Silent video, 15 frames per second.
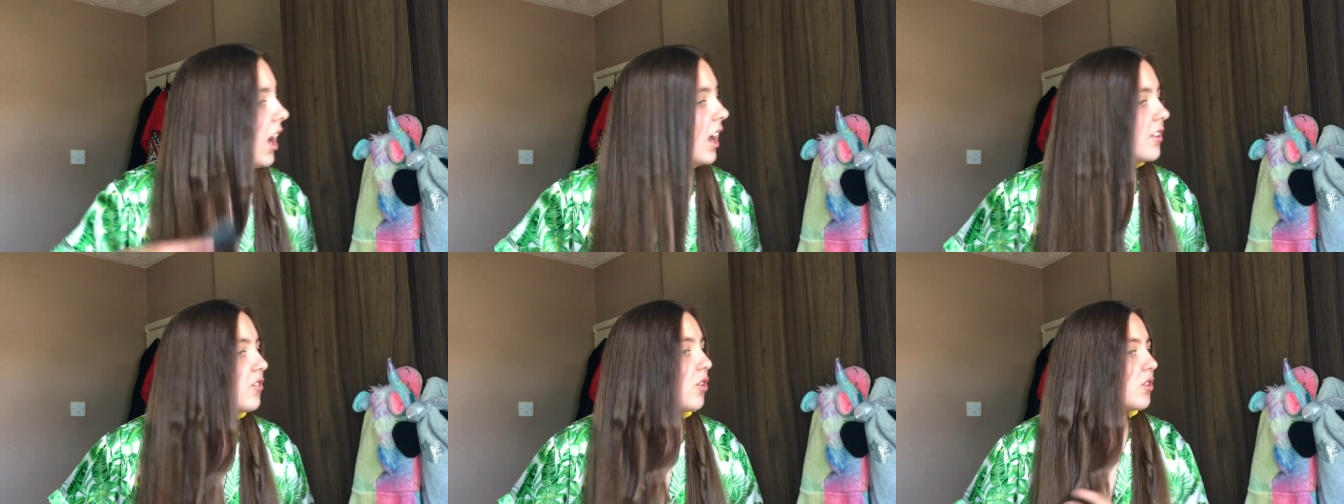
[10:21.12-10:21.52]

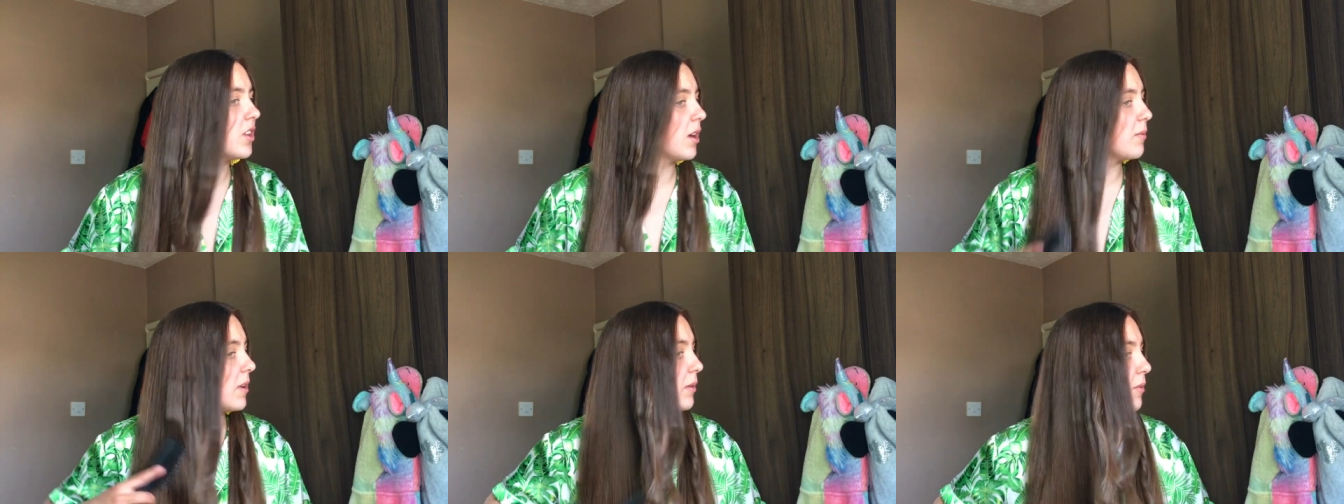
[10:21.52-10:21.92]
and don't
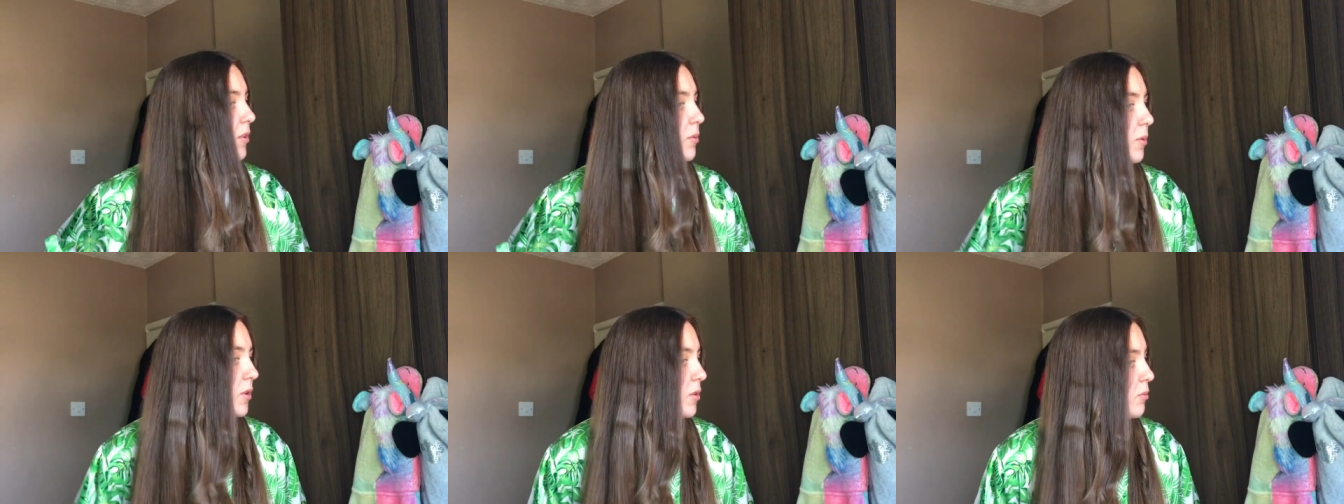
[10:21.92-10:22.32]
tell me I'm not
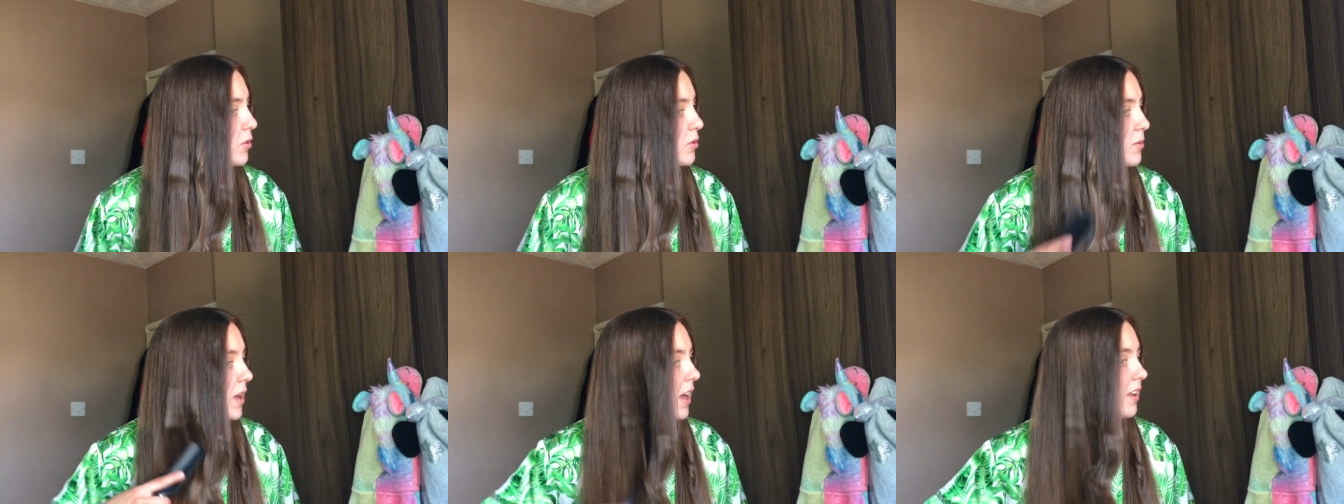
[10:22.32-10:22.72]
supposed to
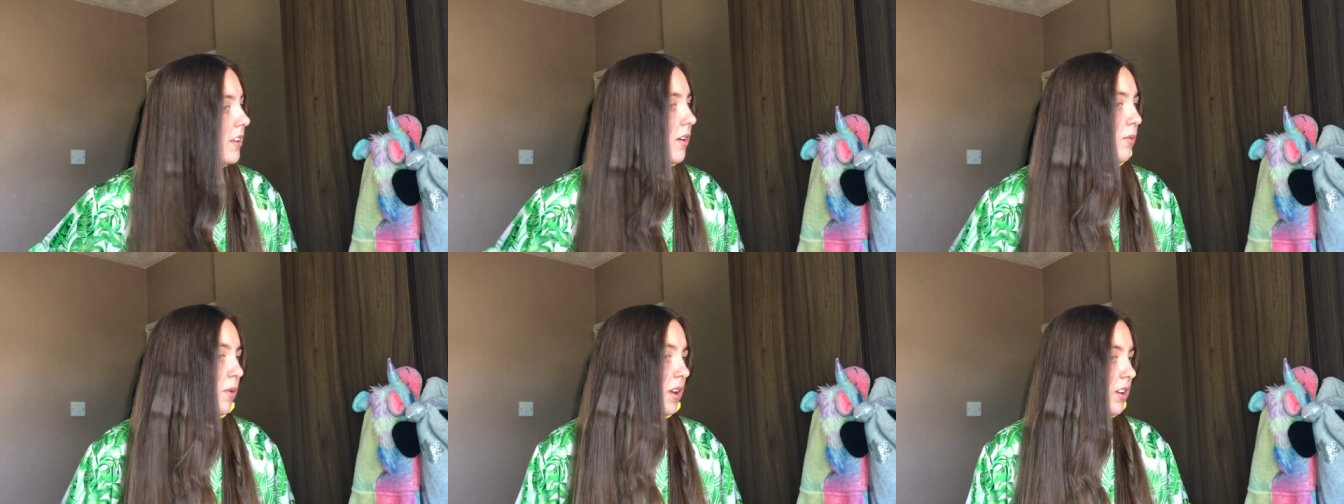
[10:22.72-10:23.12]
brush my hair
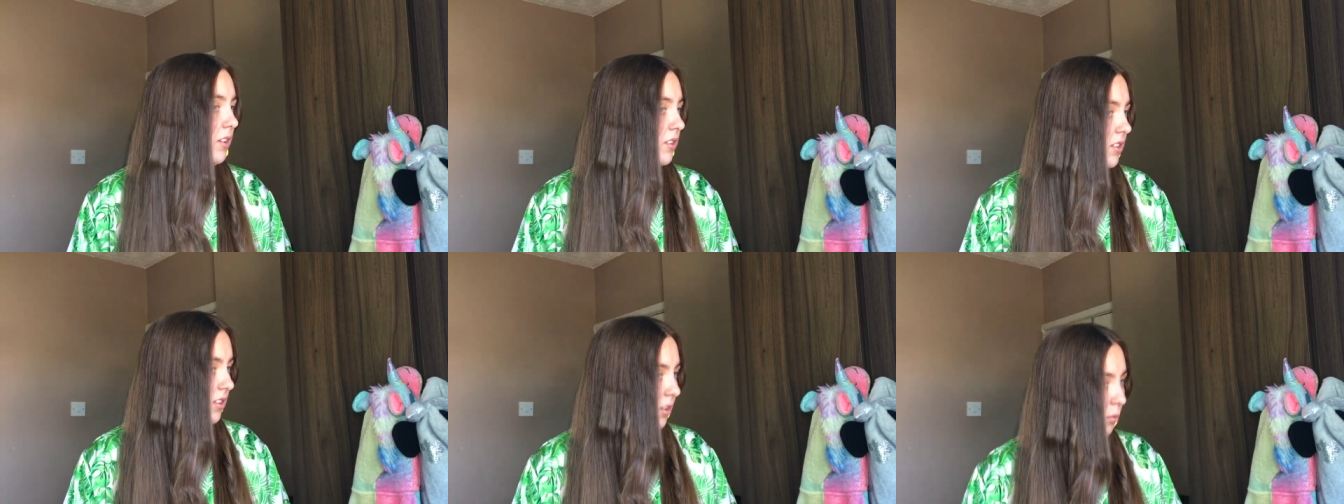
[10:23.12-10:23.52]
out when
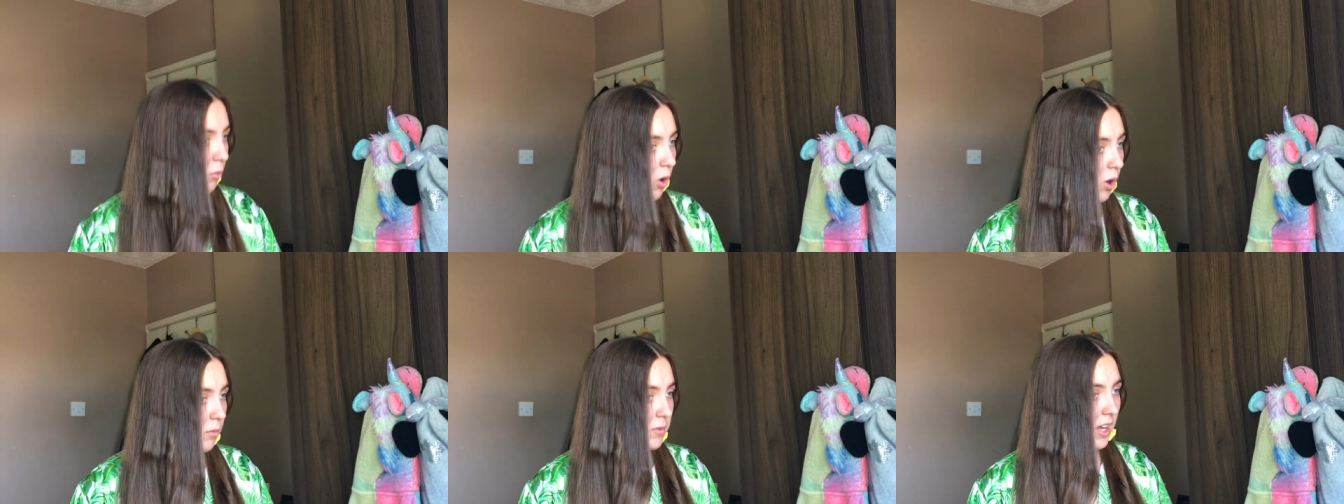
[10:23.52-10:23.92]
it's still
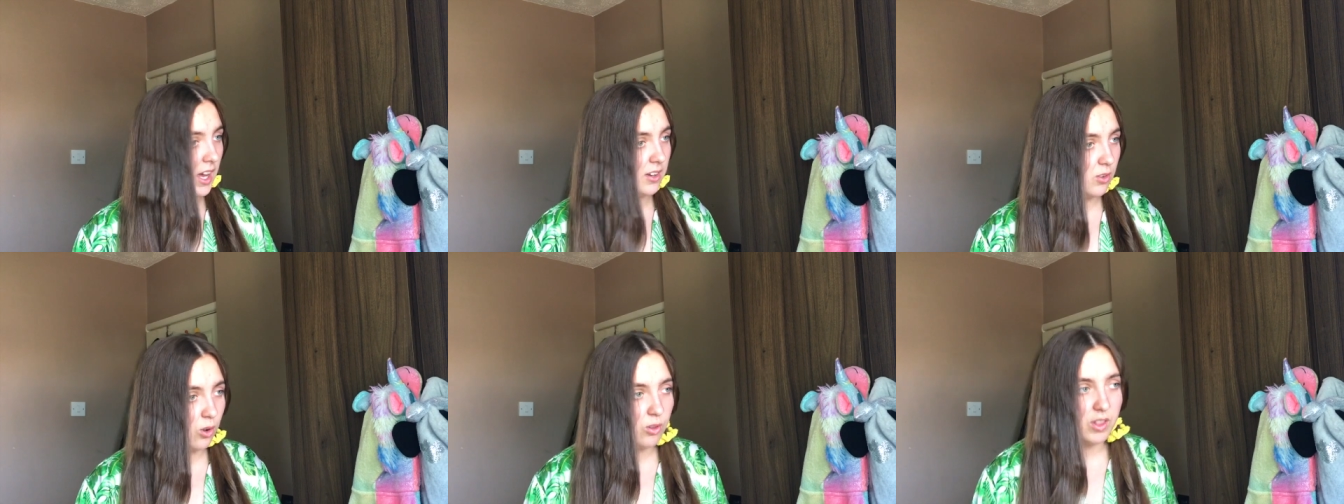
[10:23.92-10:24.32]
warm. Yeah,
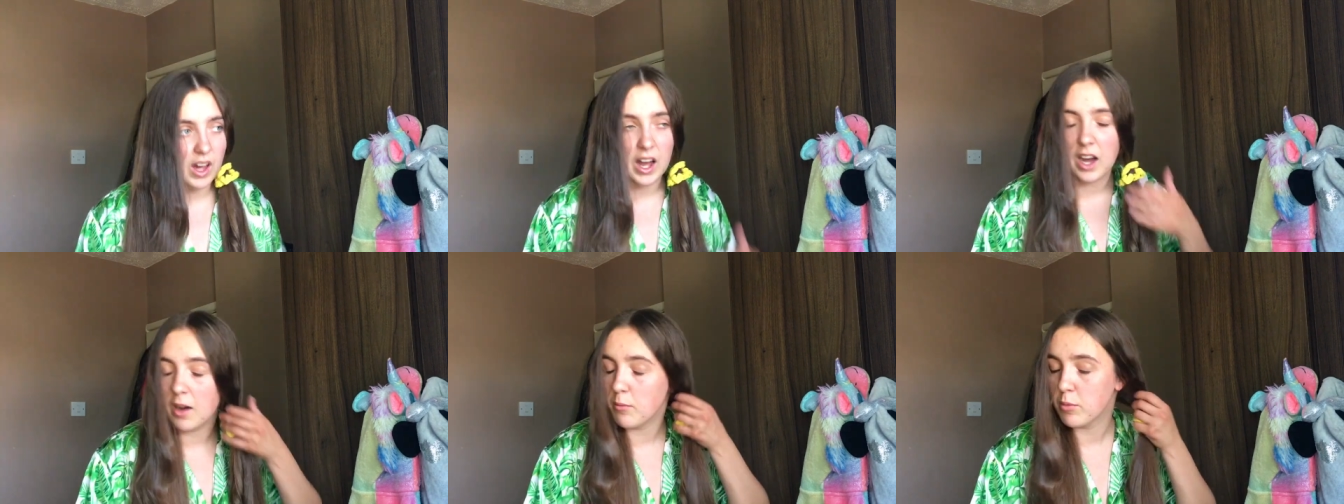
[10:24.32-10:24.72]
I know that.
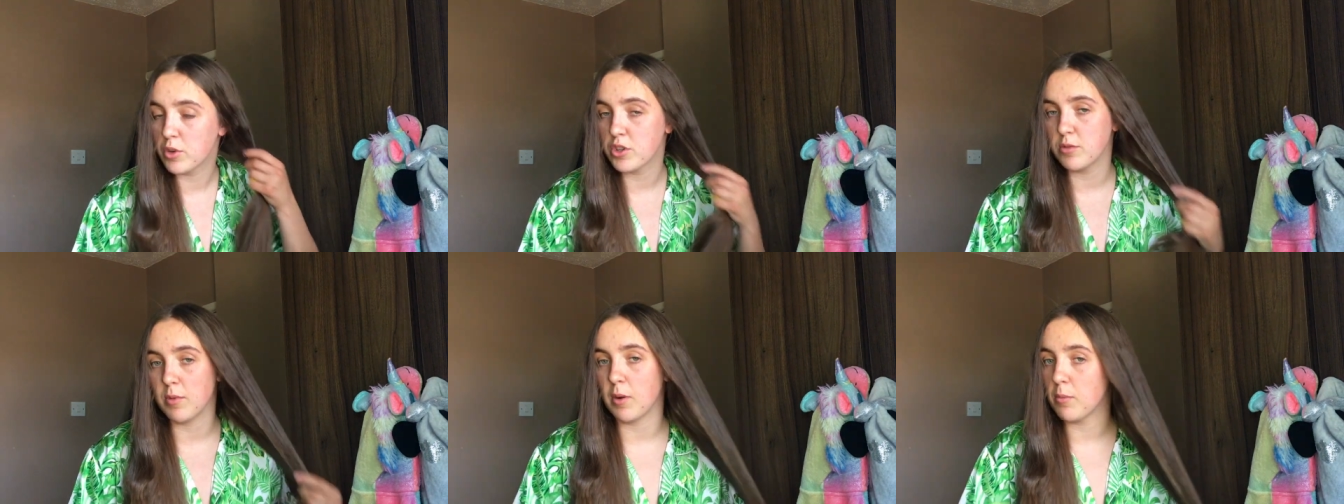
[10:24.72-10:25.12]
I'm
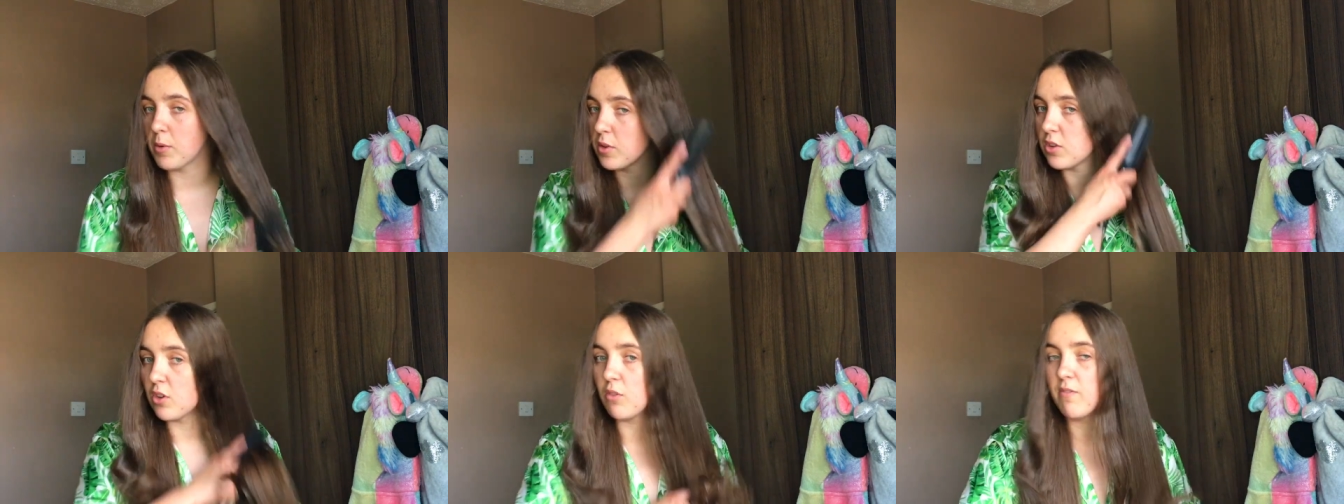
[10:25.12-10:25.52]
brushing them out
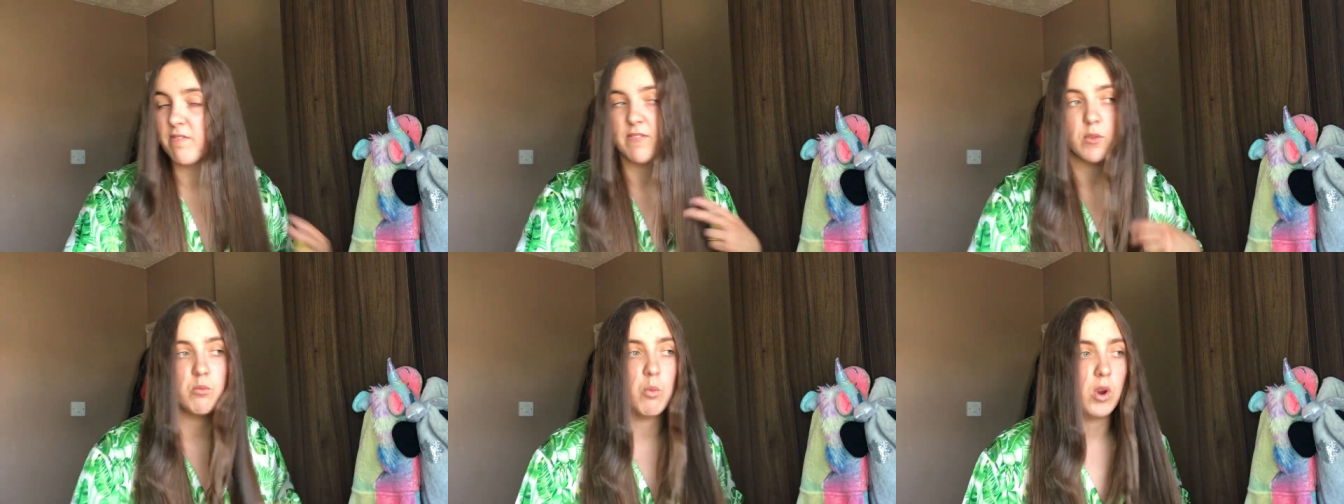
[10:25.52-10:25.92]
because I don't
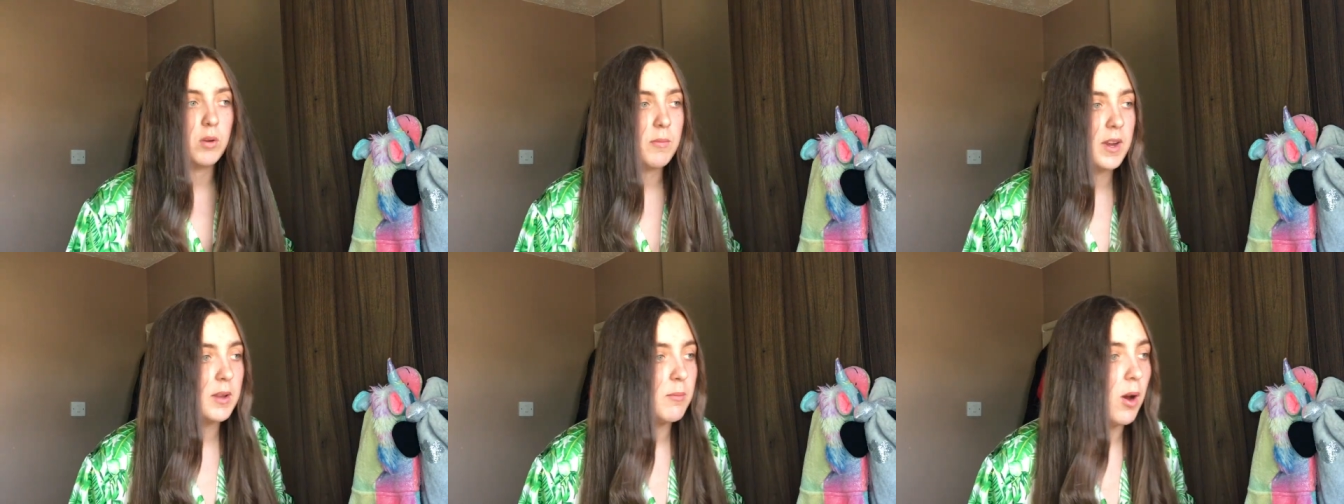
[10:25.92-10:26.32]
want
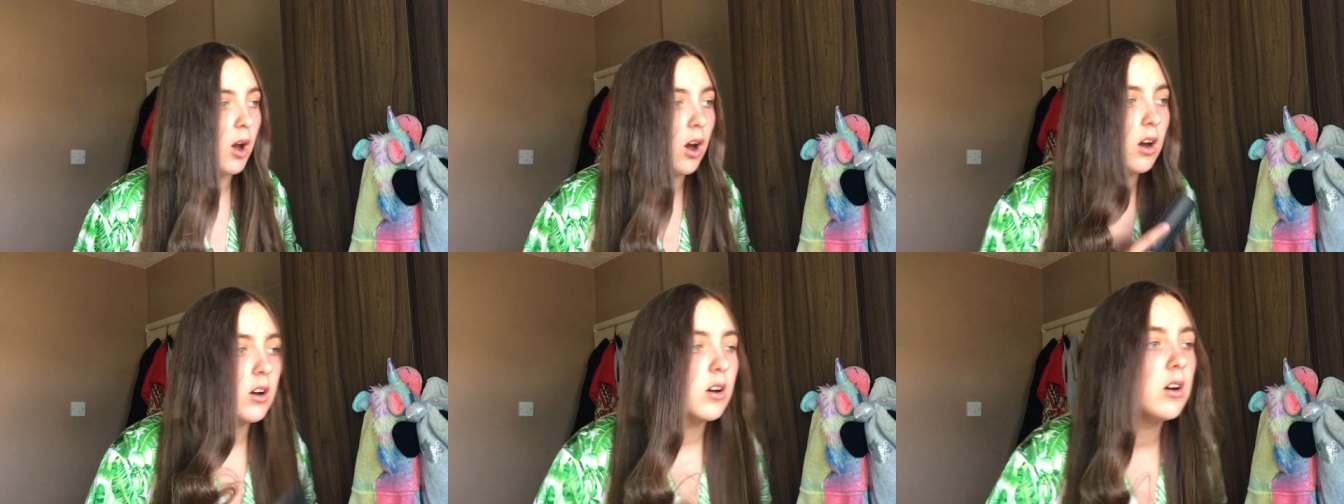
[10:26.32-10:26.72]
them
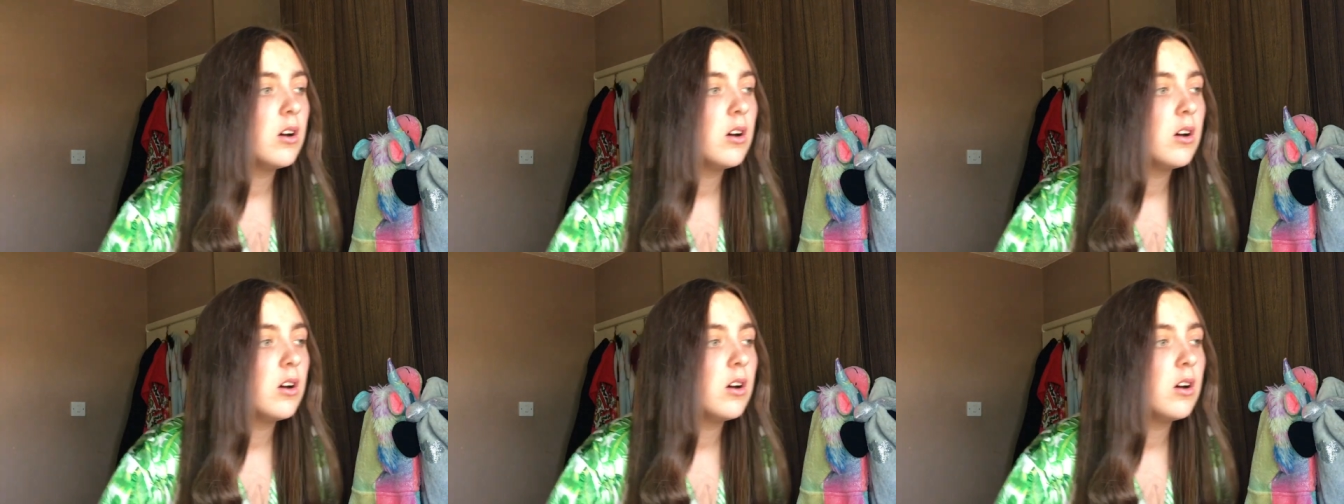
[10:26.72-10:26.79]
anymore.